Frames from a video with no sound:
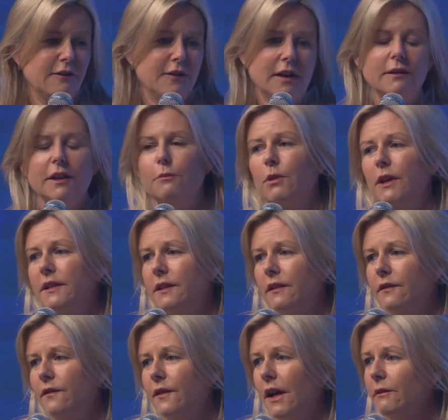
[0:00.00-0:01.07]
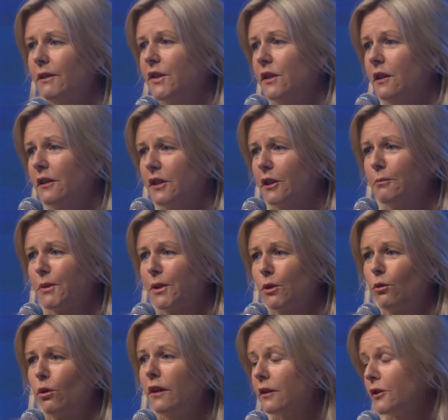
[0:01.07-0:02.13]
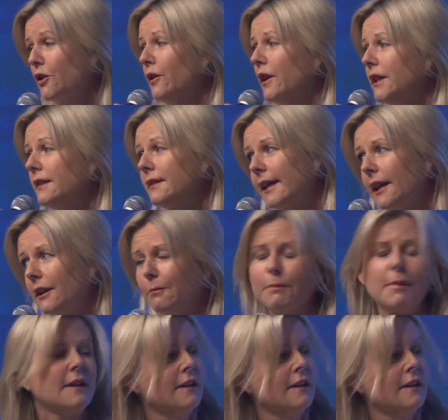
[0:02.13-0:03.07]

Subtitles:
very impressive Irish startups who are on their journey to scale up.